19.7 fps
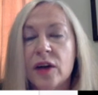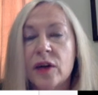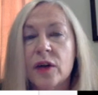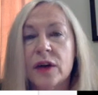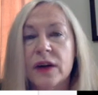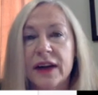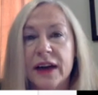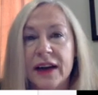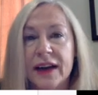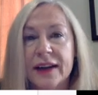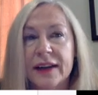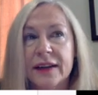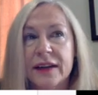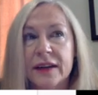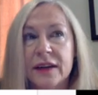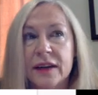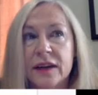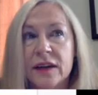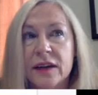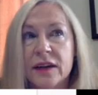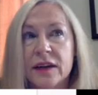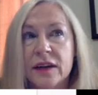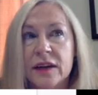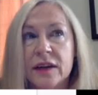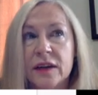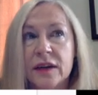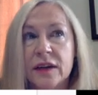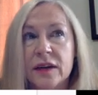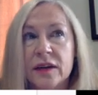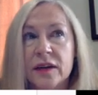or not.
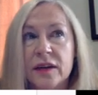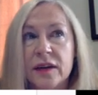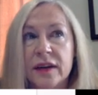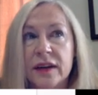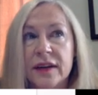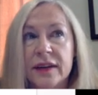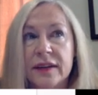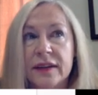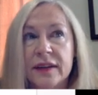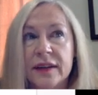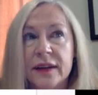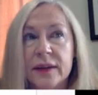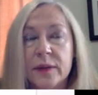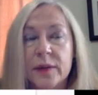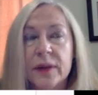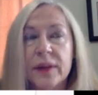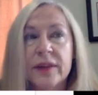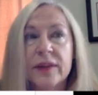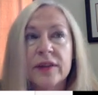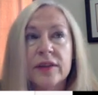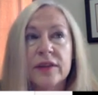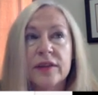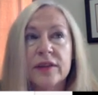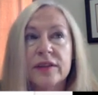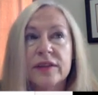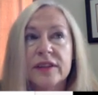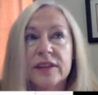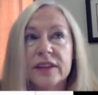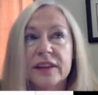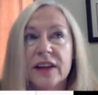Okay, like whether
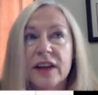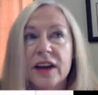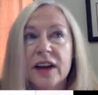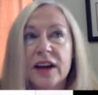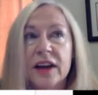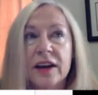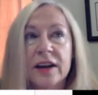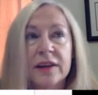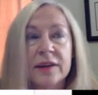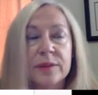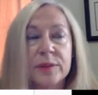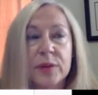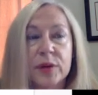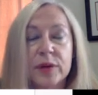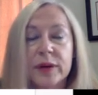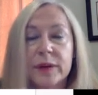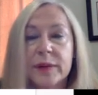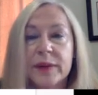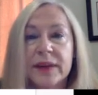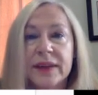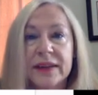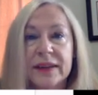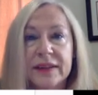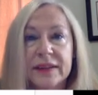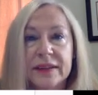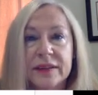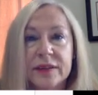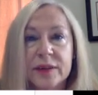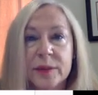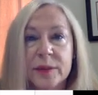there's a law prohibiting
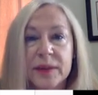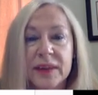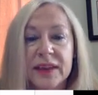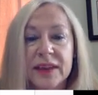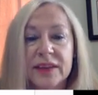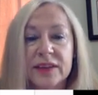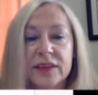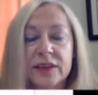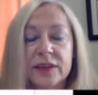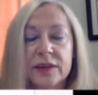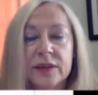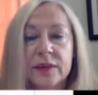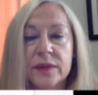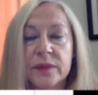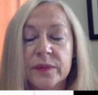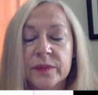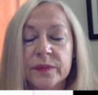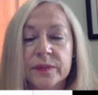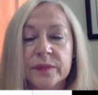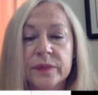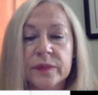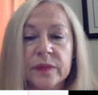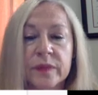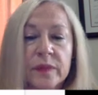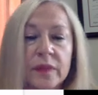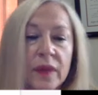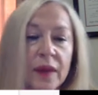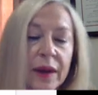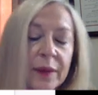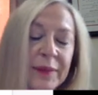discrimination.
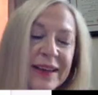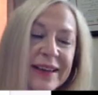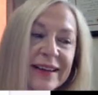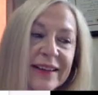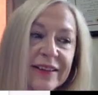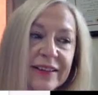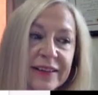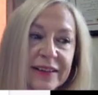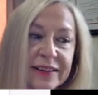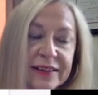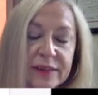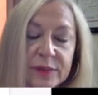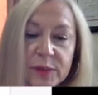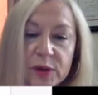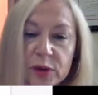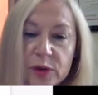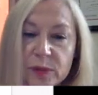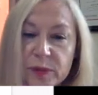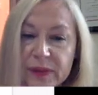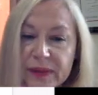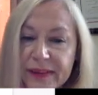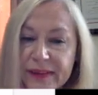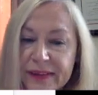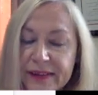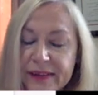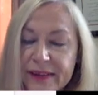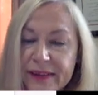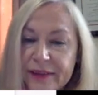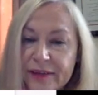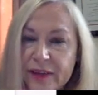I mean, nowadays most
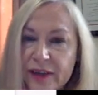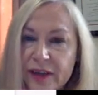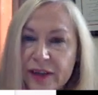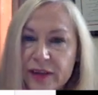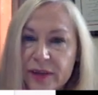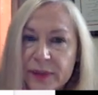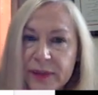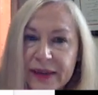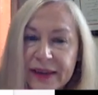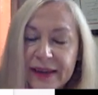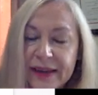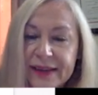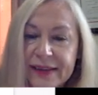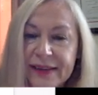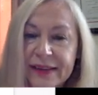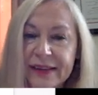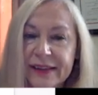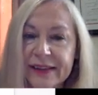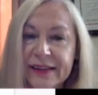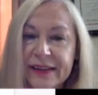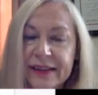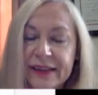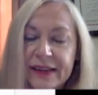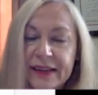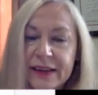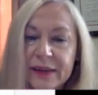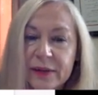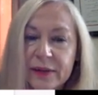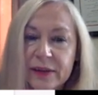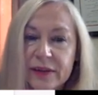places have laws, but I guess the data
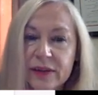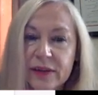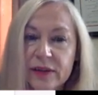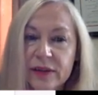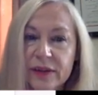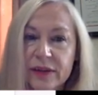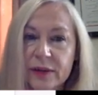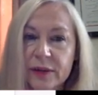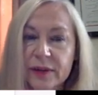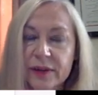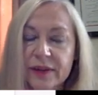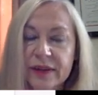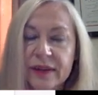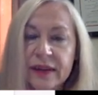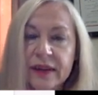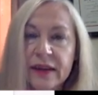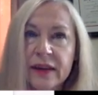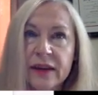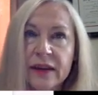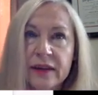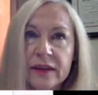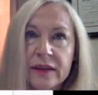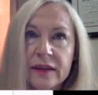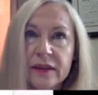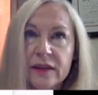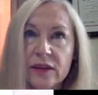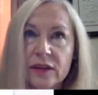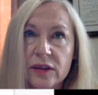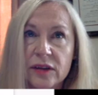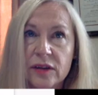he was using was,
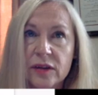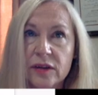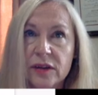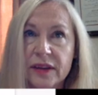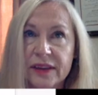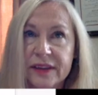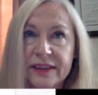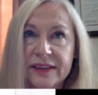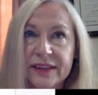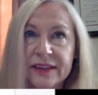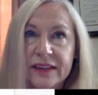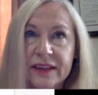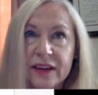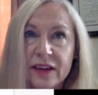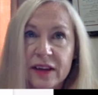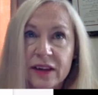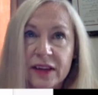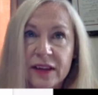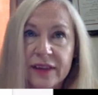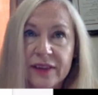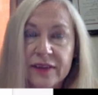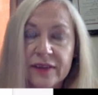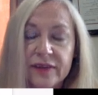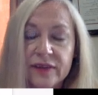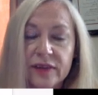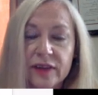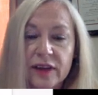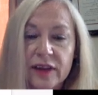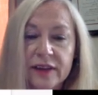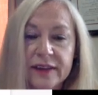they didn't all have
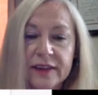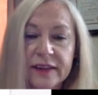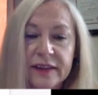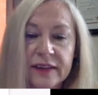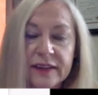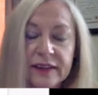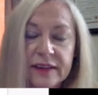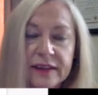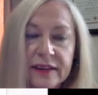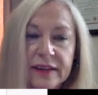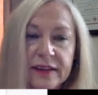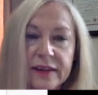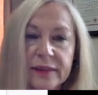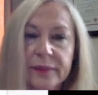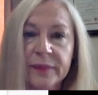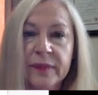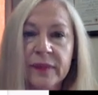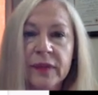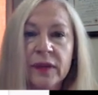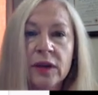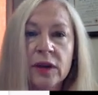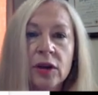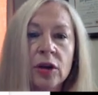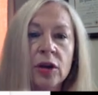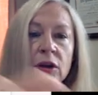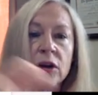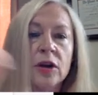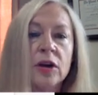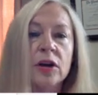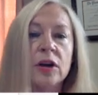laws at this
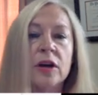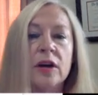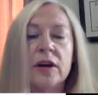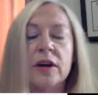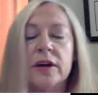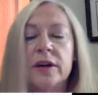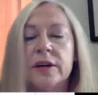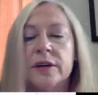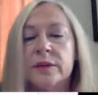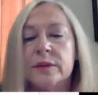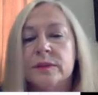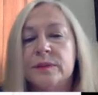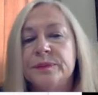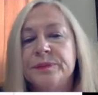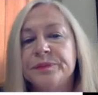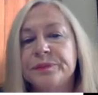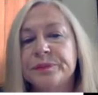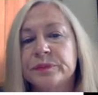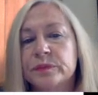time.